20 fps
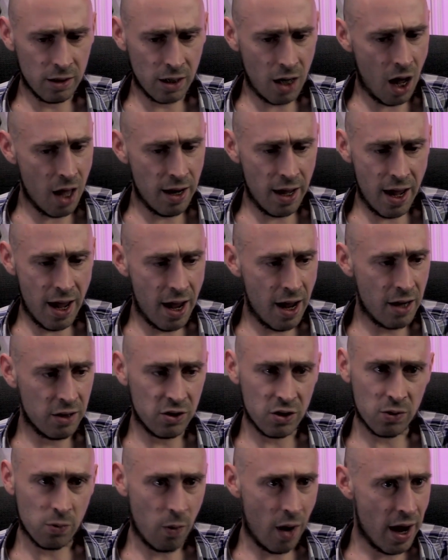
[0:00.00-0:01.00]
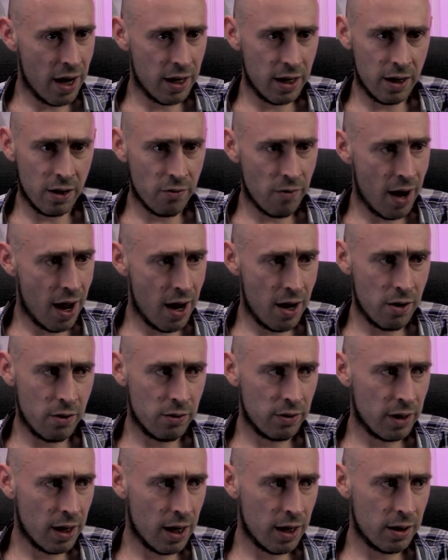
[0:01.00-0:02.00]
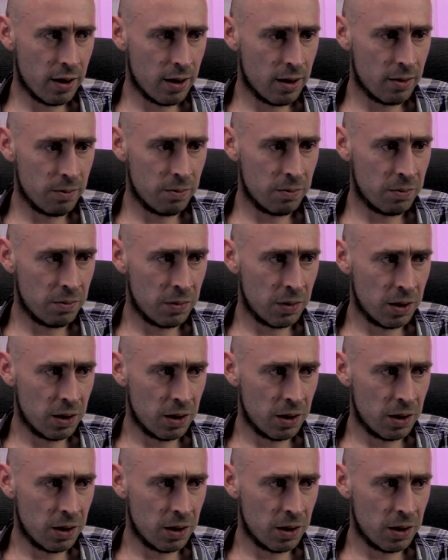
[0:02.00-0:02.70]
got there and just waiting around, and I